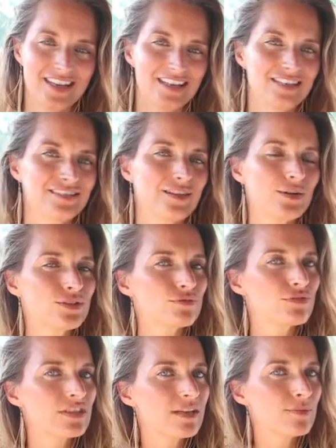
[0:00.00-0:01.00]
So it's
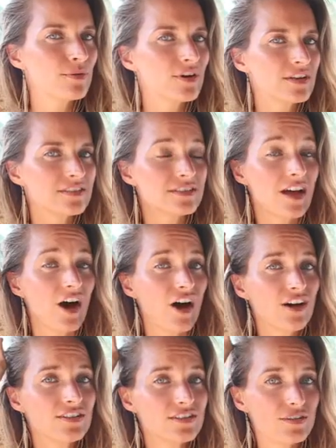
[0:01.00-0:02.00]
really important to
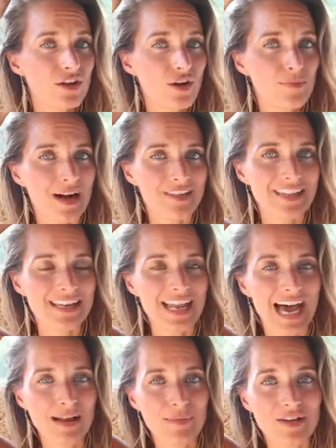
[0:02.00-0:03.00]
also know about the
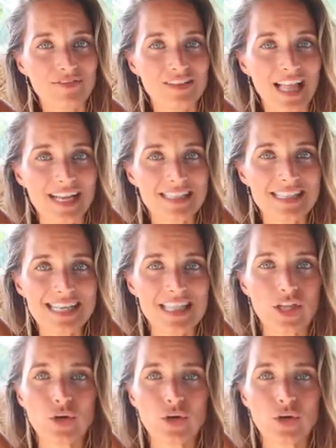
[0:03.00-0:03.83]
anatomy of light in the